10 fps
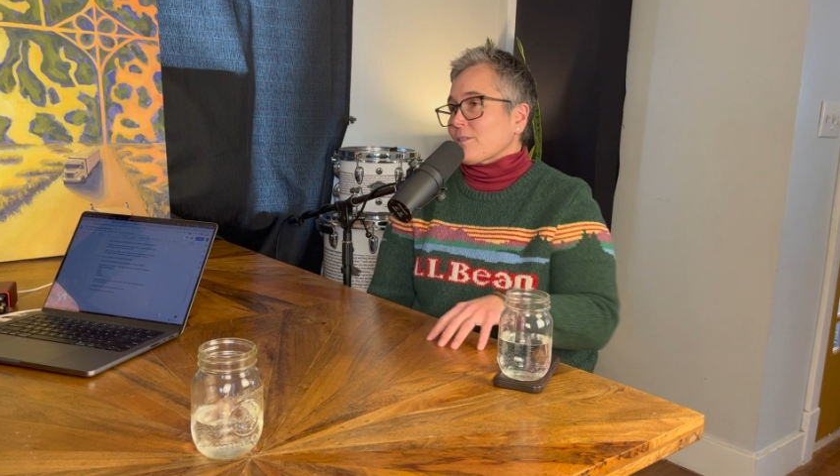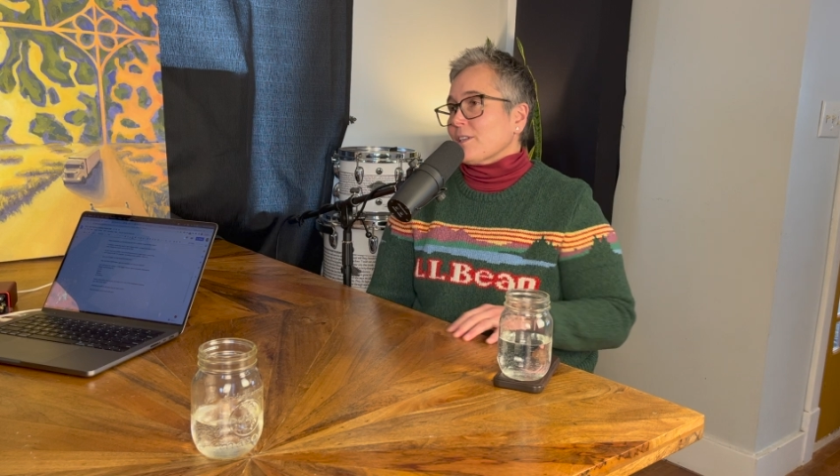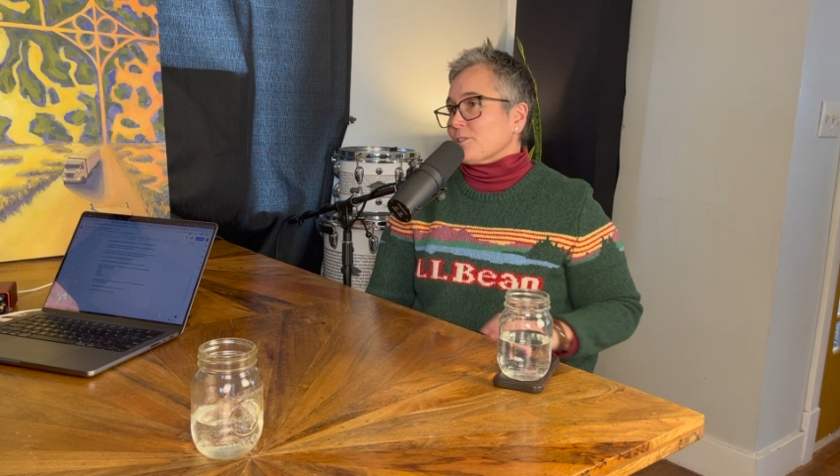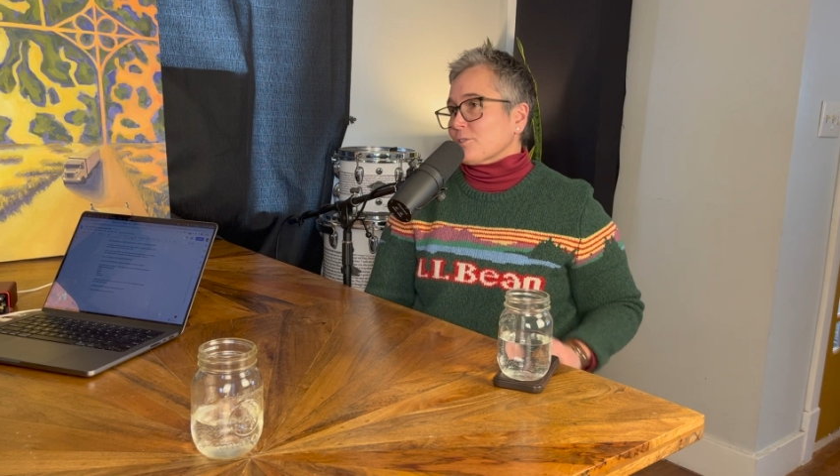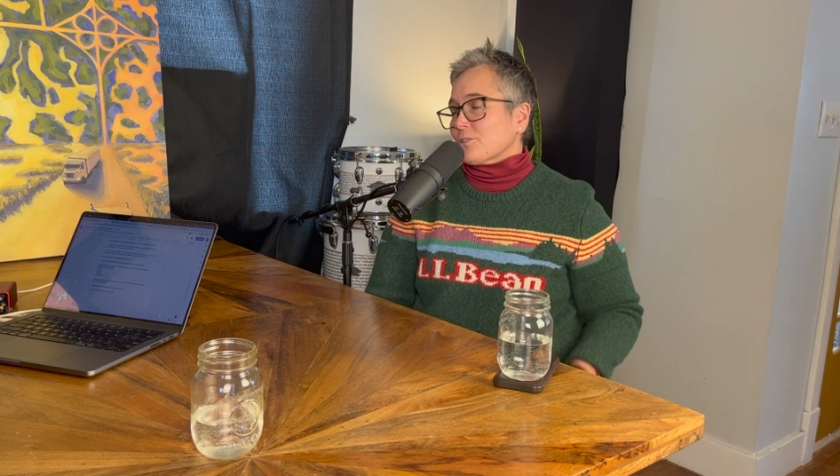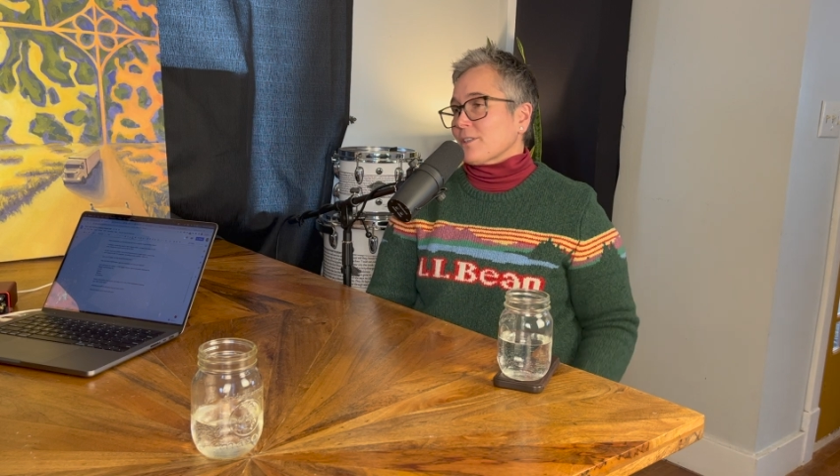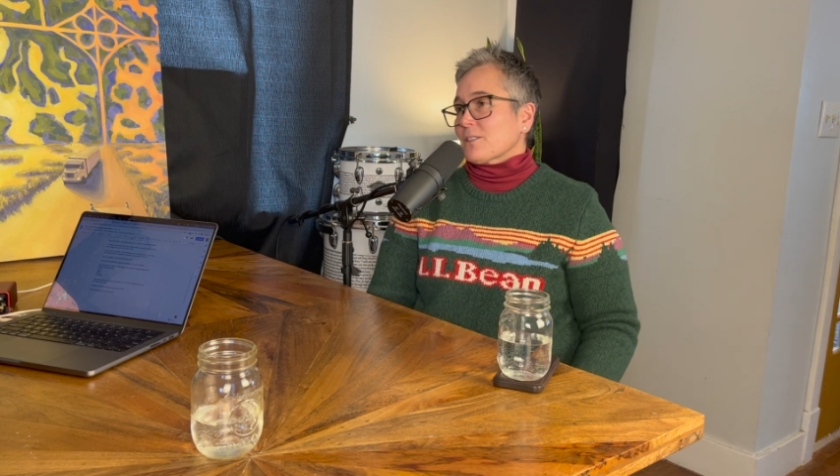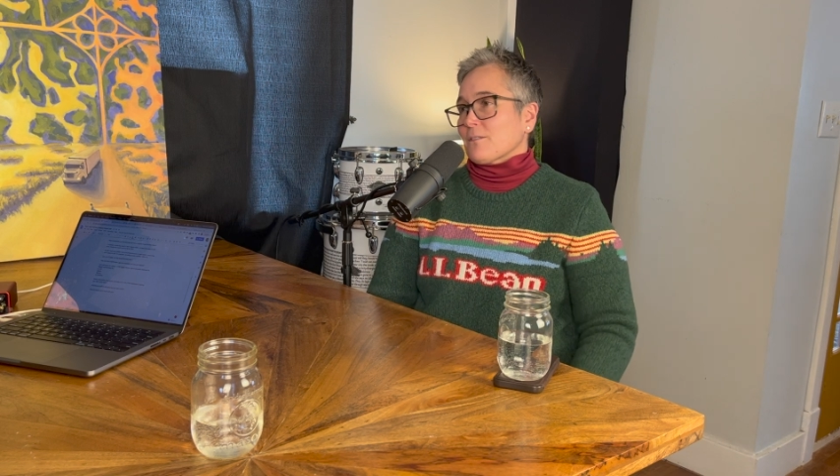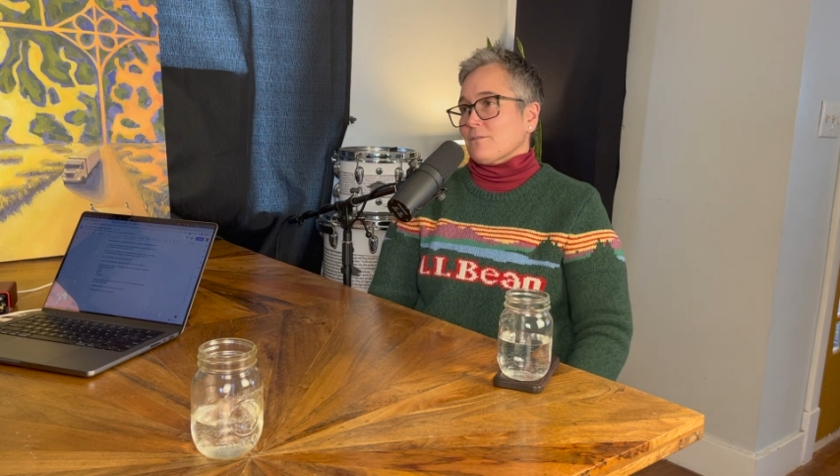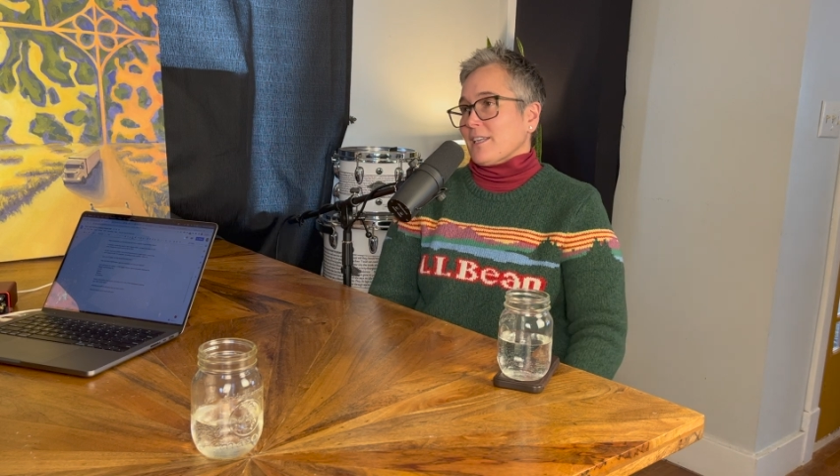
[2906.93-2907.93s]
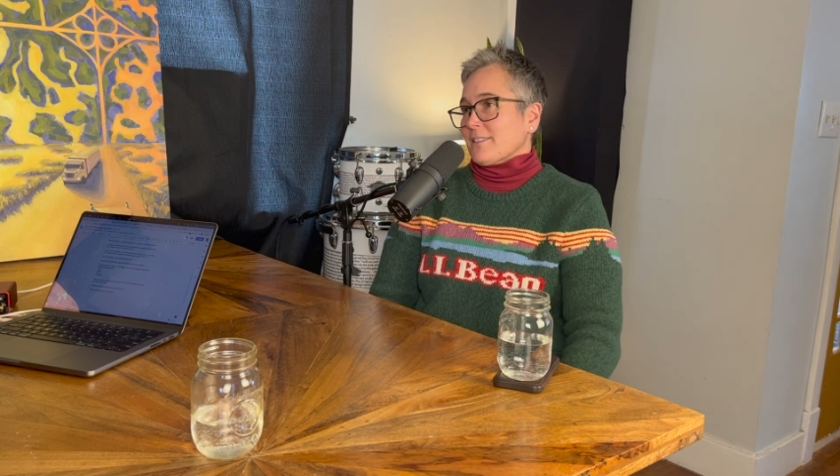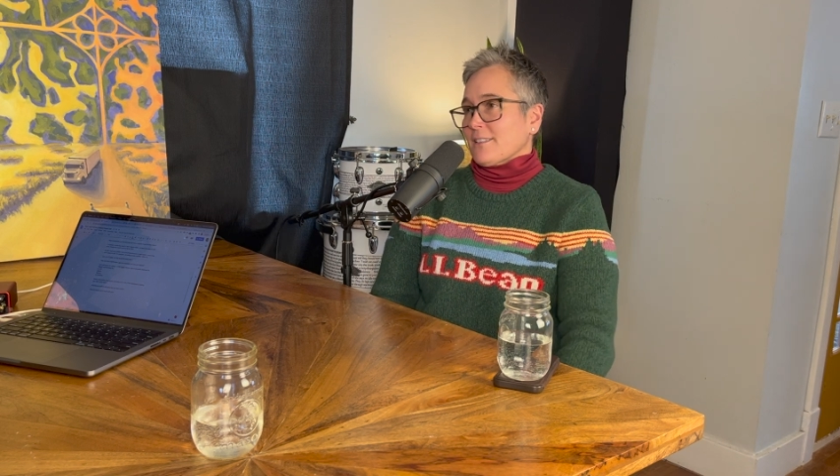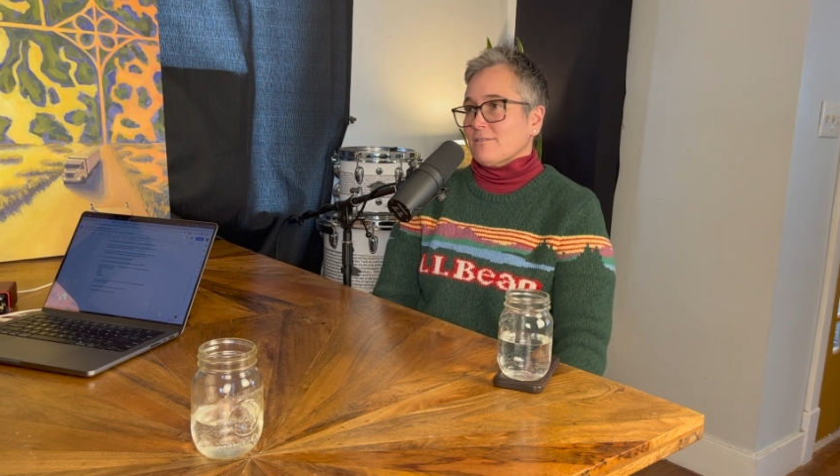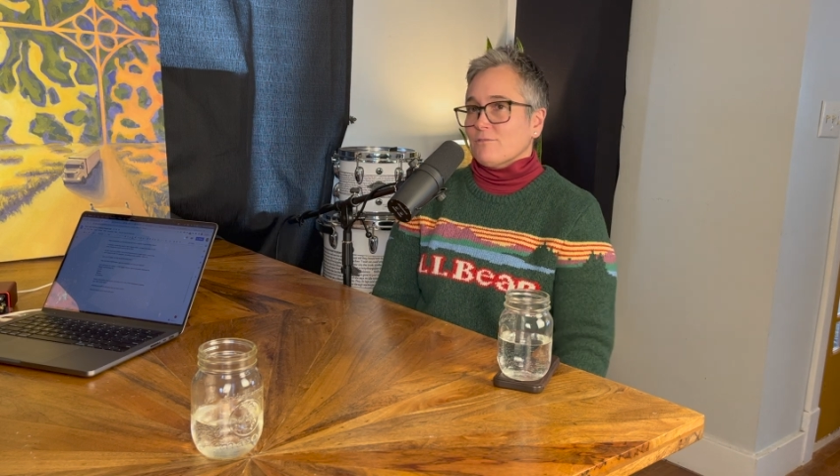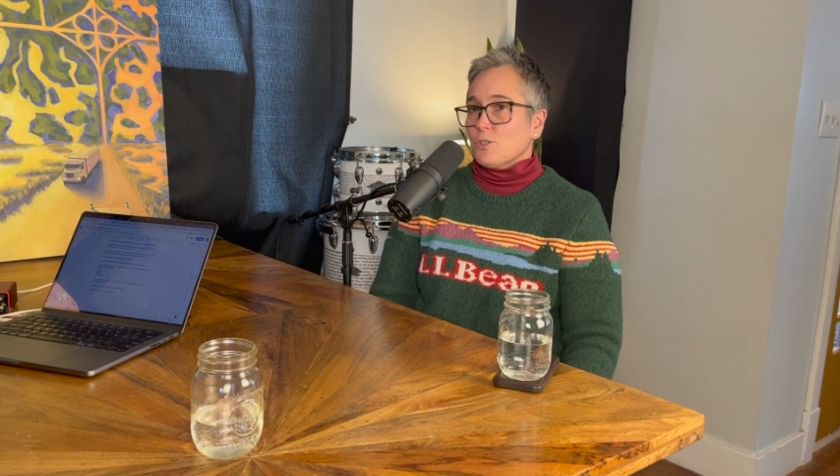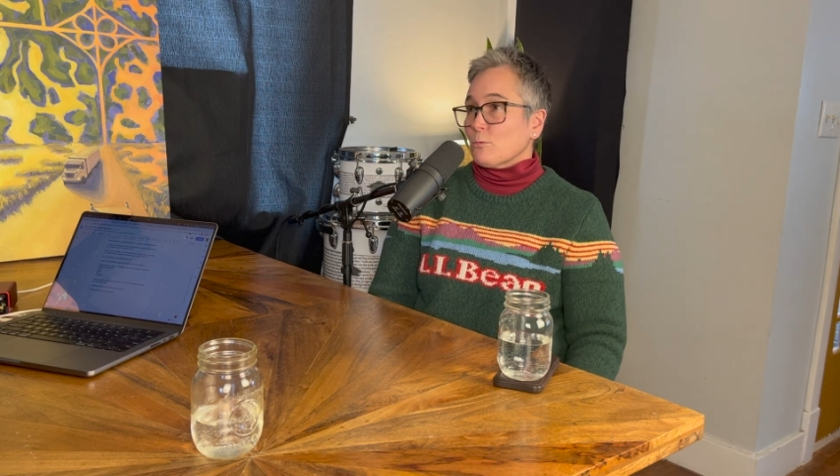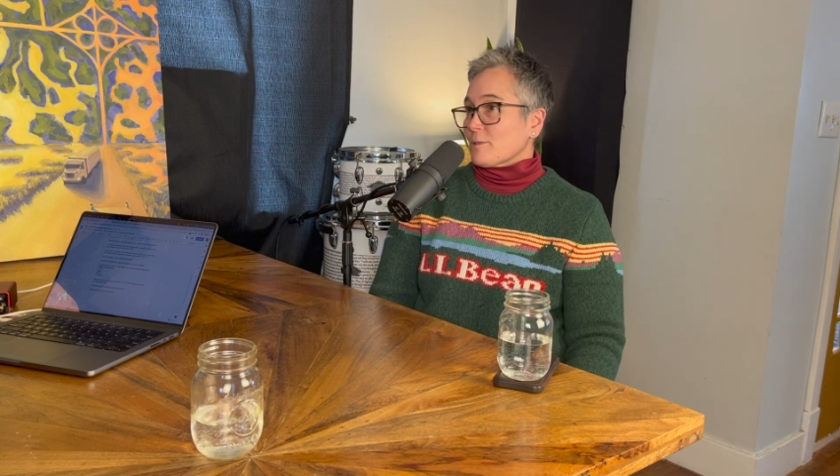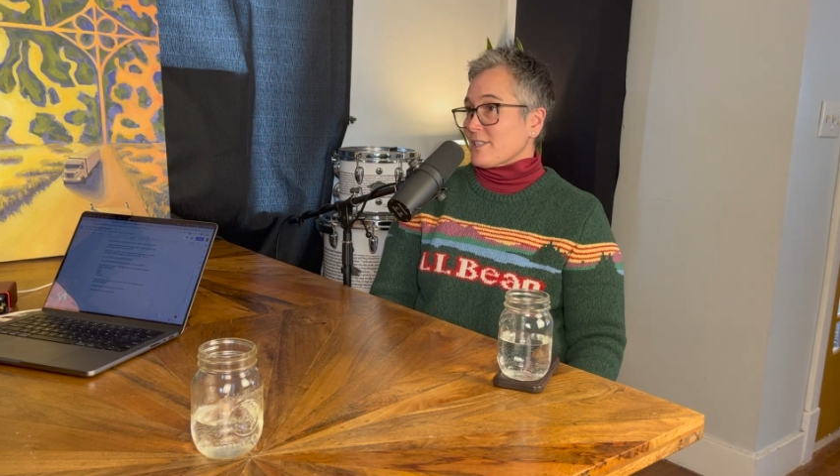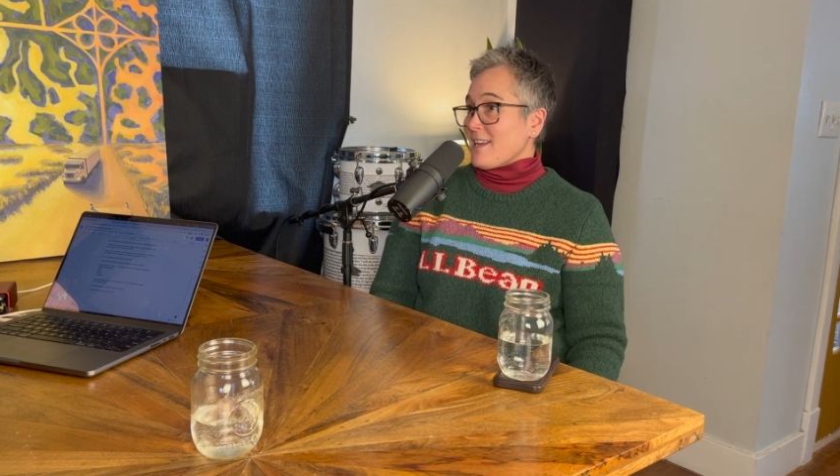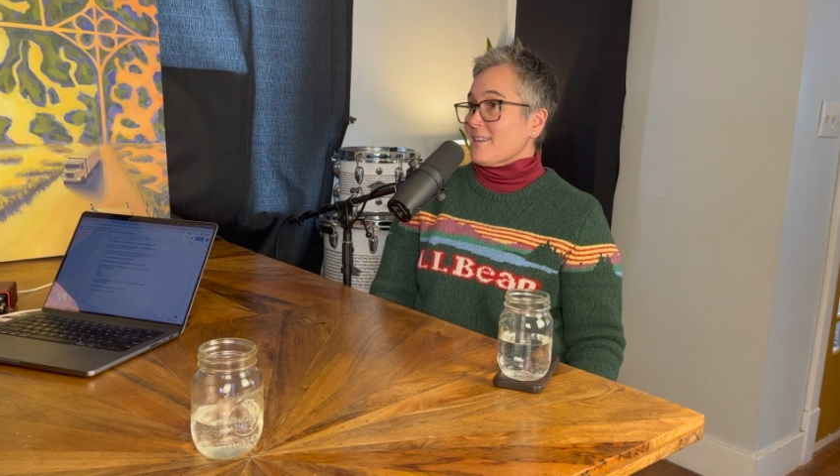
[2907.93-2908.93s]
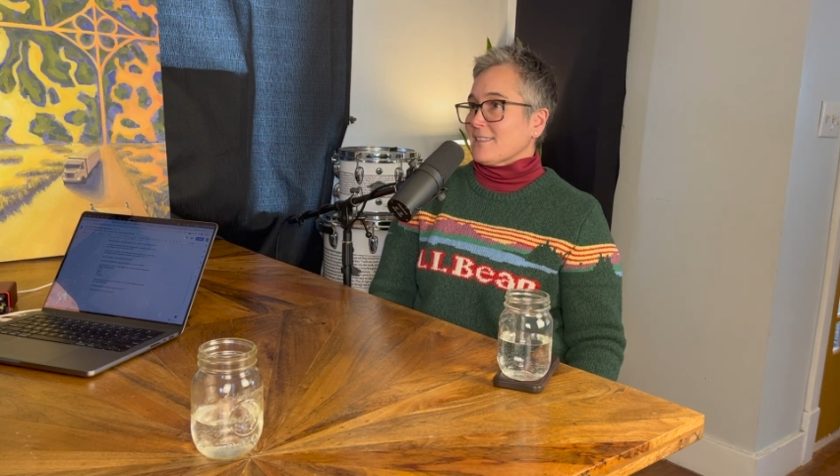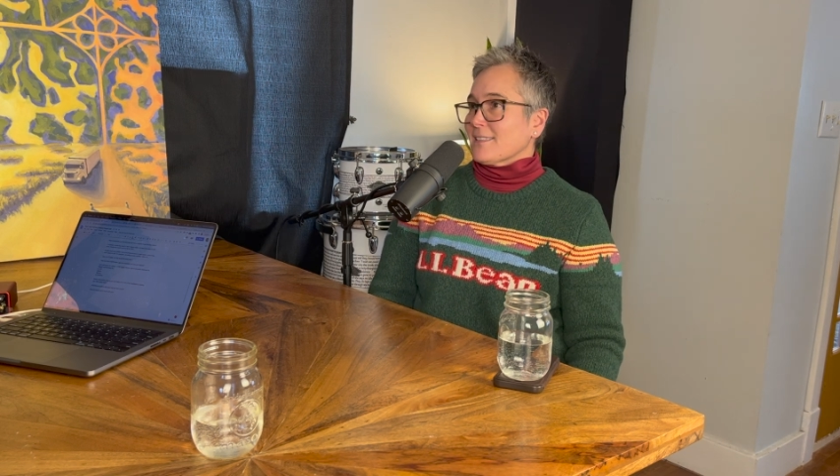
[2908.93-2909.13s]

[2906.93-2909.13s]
interest rates of less than 2%.